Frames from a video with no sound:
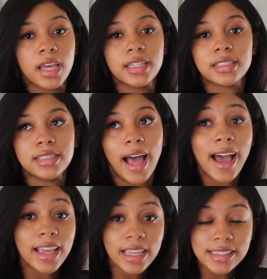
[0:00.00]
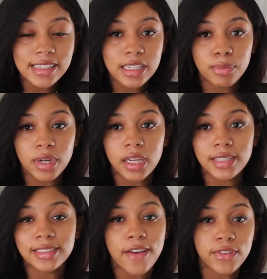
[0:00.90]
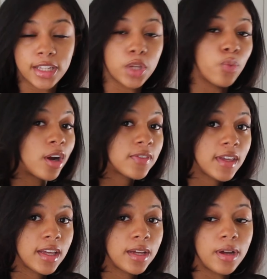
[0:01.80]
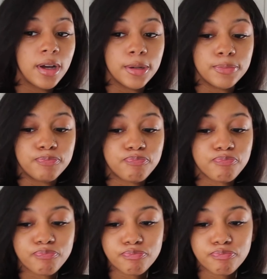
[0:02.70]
it's not easy but it's definitely worth it um,